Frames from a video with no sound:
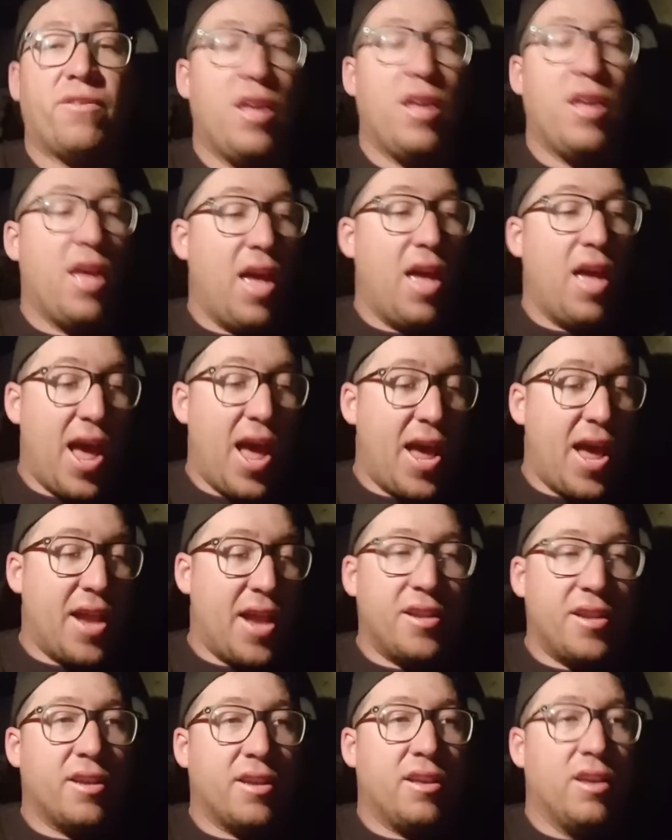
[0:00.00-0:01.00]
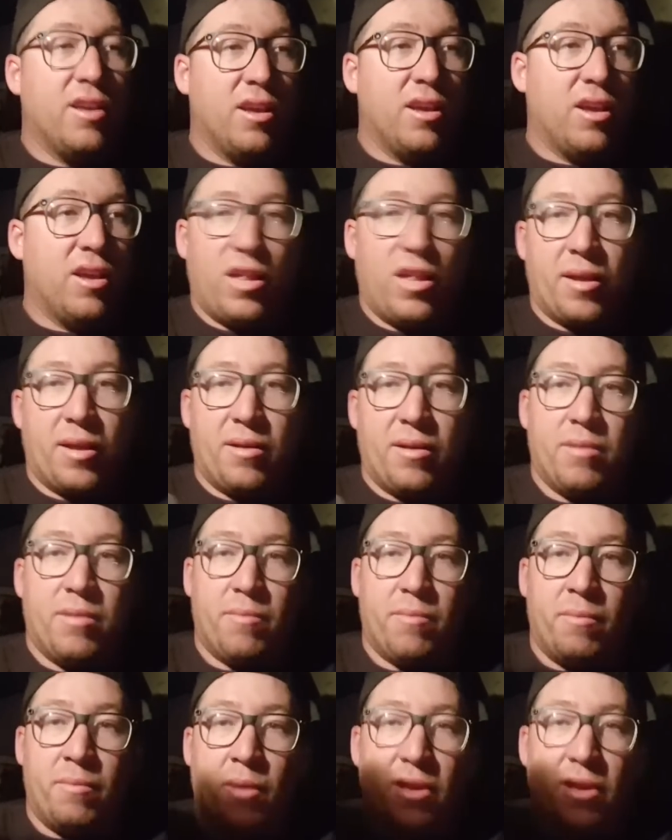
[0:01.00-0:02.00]
And like
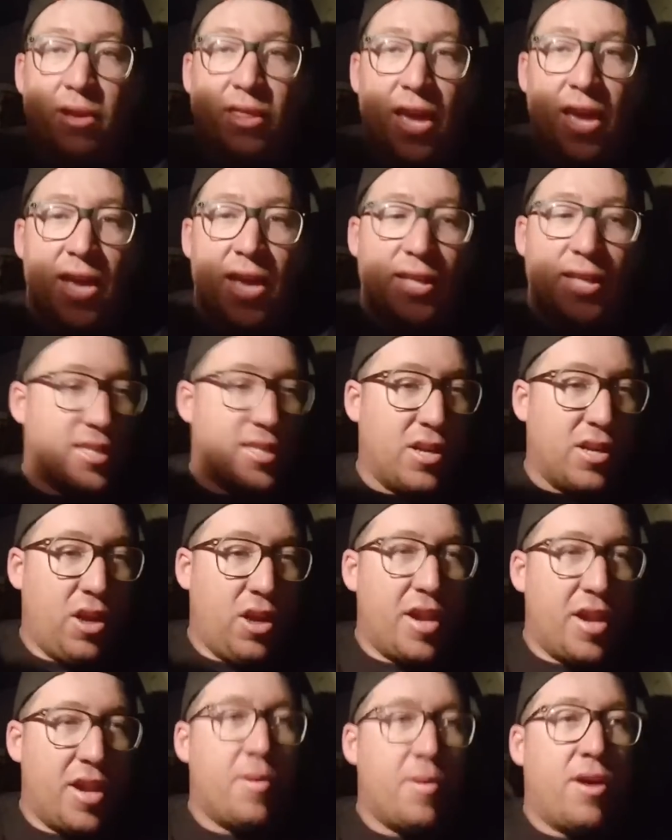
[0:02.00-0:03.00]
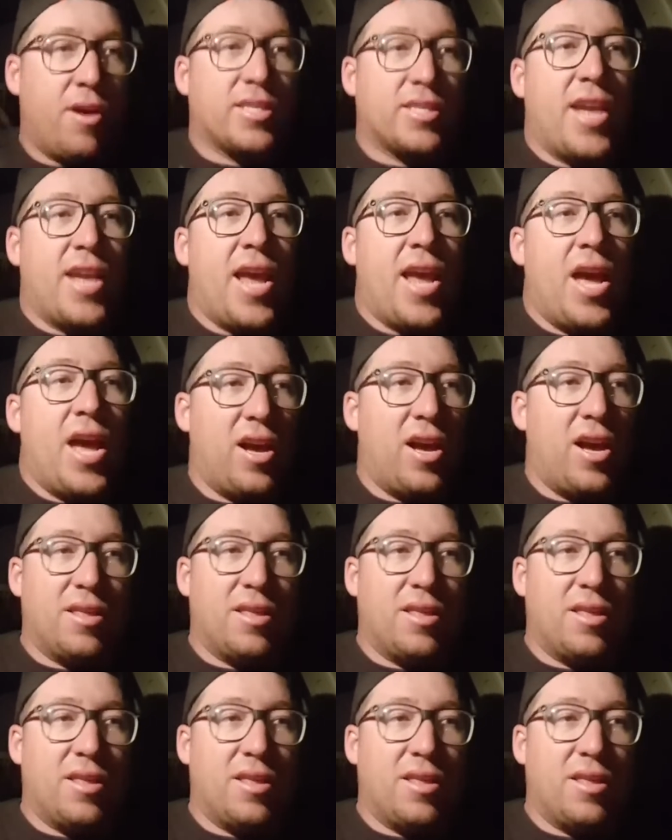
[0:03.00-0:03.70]
both hands, 90 miles an hour,